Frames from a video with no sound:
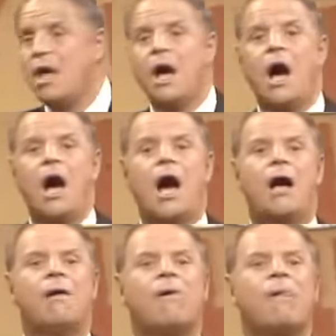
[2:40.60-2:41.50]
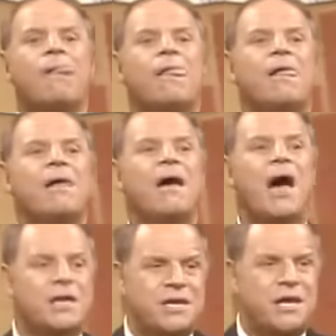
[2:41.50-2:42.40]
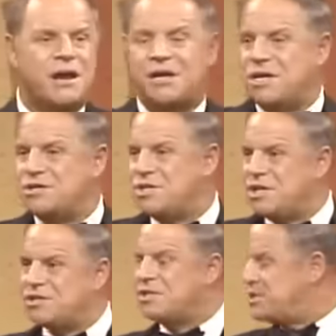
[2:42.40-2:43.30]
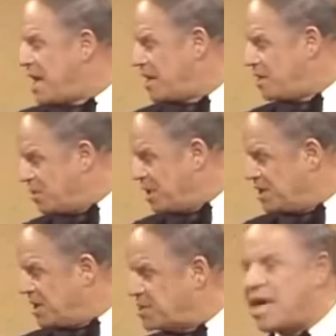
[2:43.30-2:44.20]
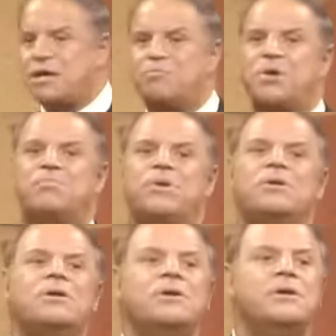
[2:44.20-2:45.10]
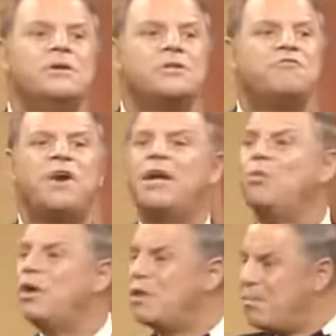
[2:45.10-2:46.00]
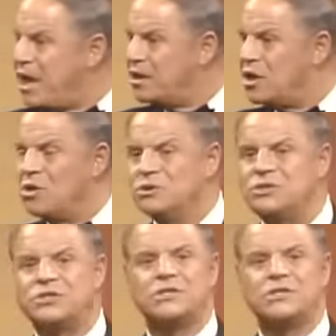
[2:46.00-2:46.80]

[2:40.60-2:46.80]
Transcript: Uh, I kid. I kid Dean. He's Italian, and we need the Italian people to find out where the mail goes.